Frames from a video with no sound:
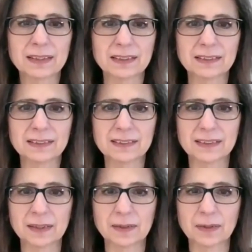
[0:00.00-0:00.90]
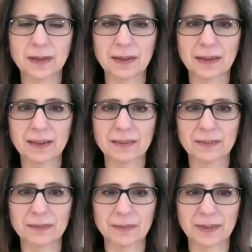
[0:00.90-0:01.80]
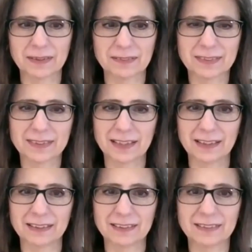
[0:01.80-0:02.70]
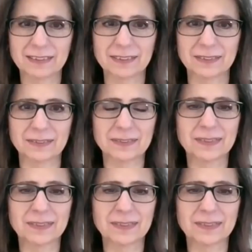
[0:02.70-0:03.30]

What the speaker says: this is a higher way of saying it too.